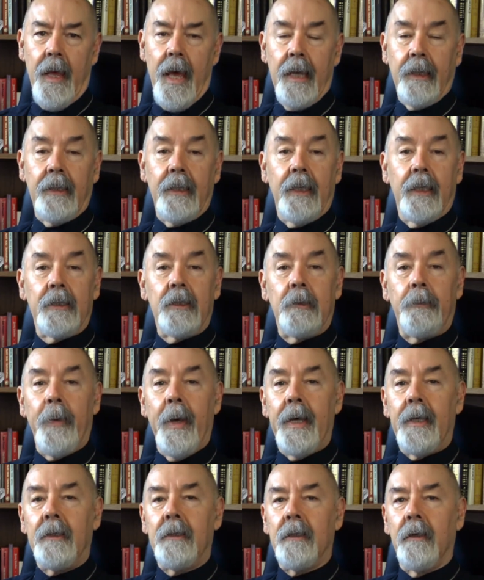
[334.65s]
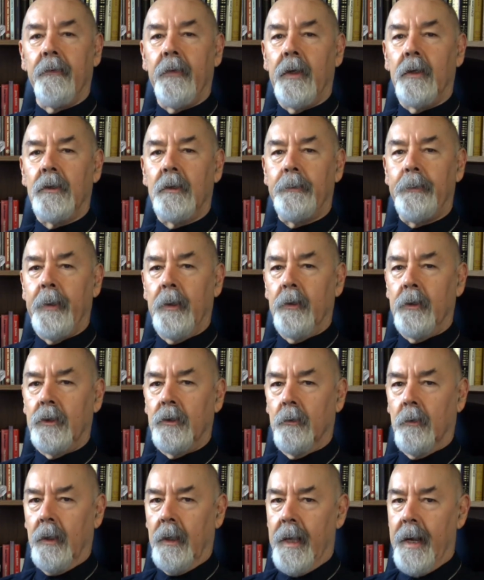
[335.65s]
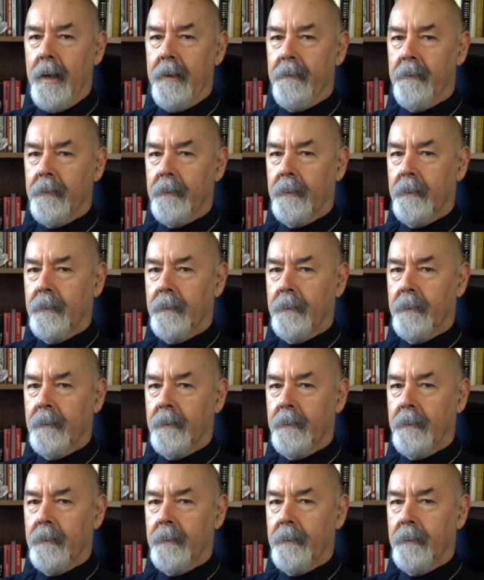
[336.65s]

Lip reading: at the expense of their spiritual life.